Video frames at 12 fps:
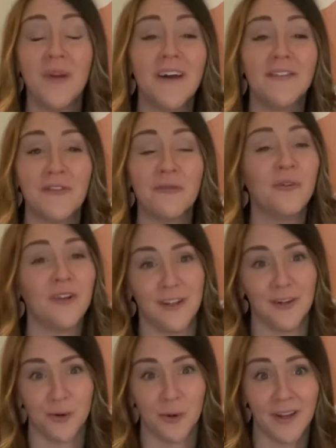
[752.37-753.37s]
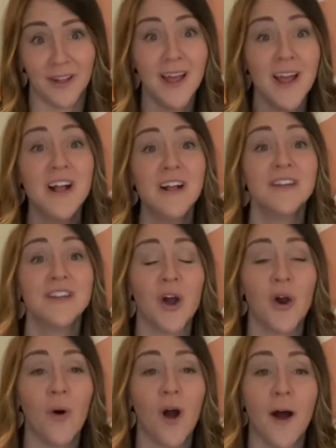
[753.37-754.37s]
We have really enjoyed it.
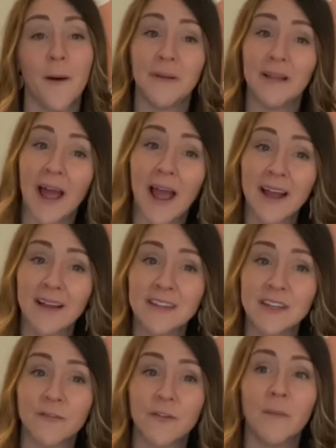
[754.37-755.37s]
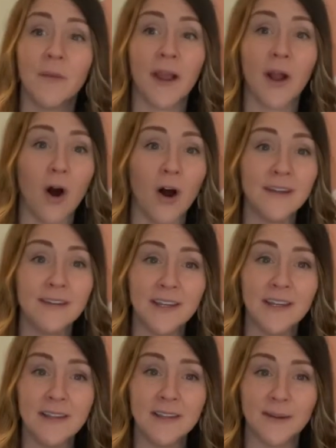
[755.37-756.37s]
So, um, last from like August to
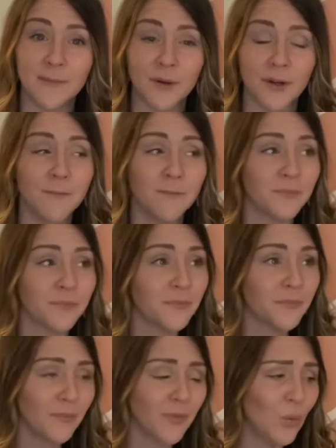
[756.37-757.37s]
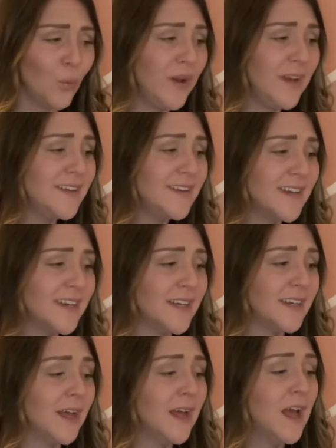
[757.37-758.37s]
December, we
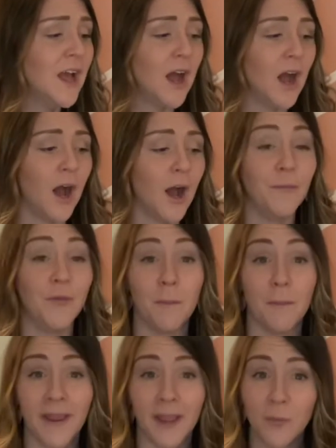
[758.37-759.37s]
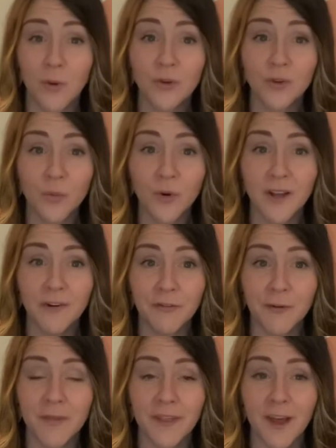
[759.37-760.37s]
did um, the mammals one
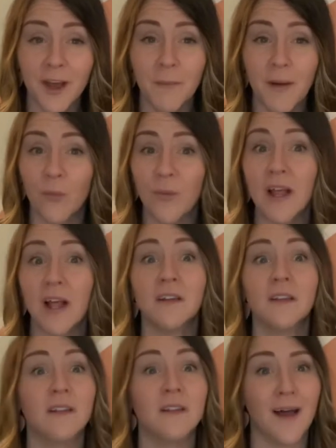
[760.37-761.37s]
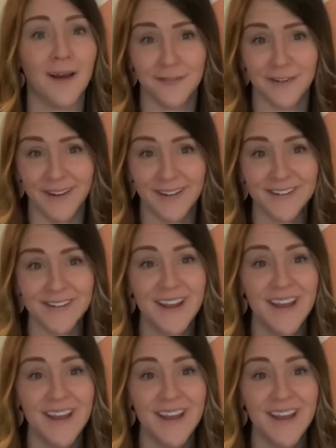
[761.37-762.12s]
from them and we loved it.